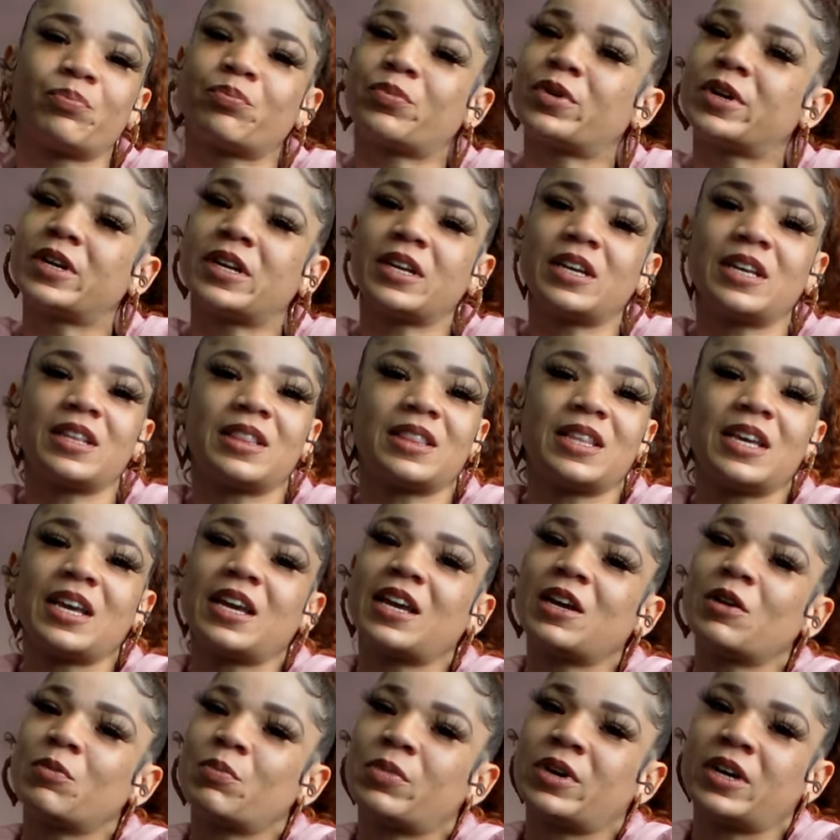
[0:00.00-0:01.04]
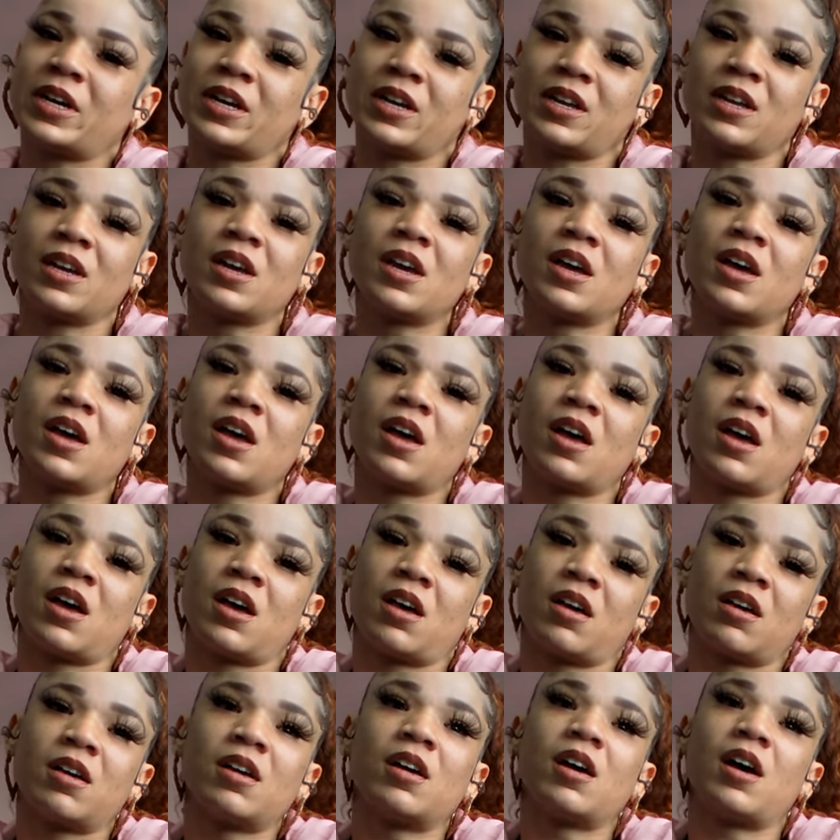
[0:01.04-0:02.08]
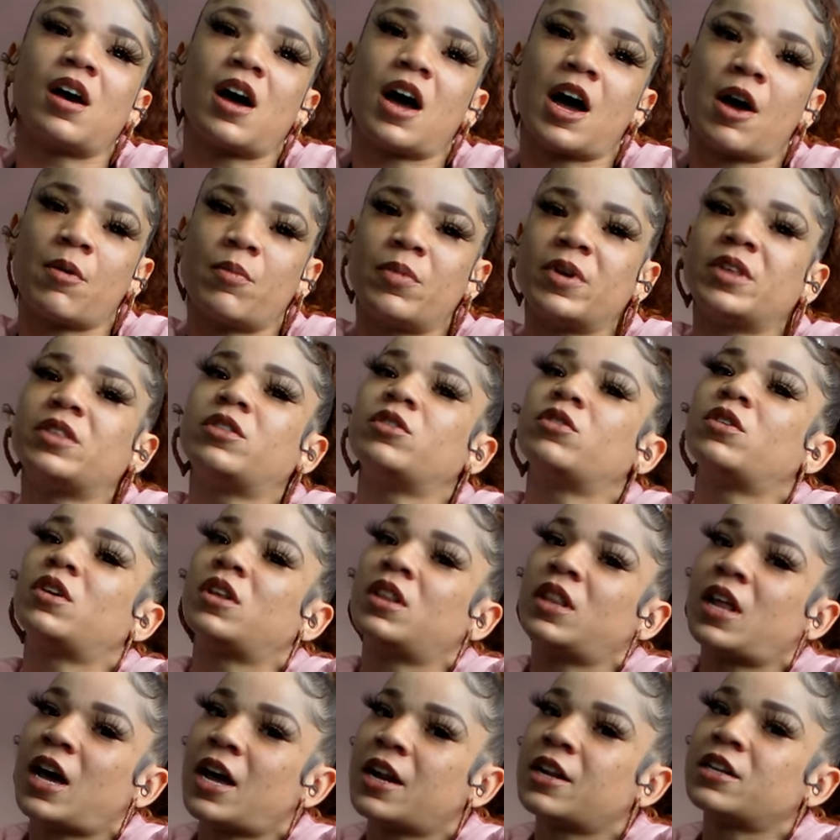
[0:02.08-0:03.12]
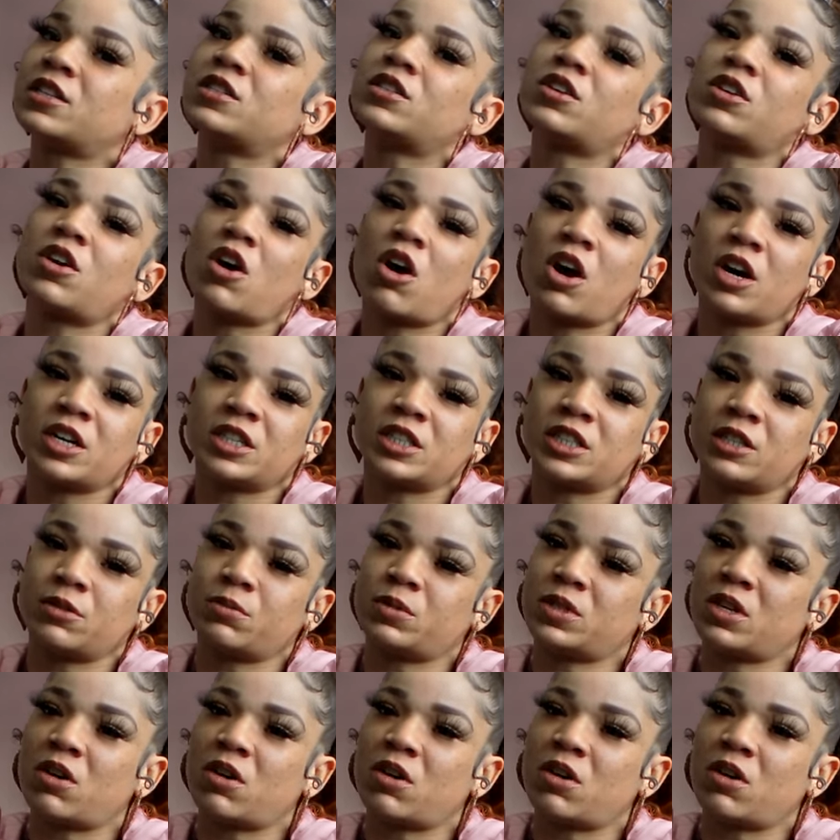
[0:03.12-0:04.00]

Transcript: pretty thing, but I've been through a lot of t- hardship,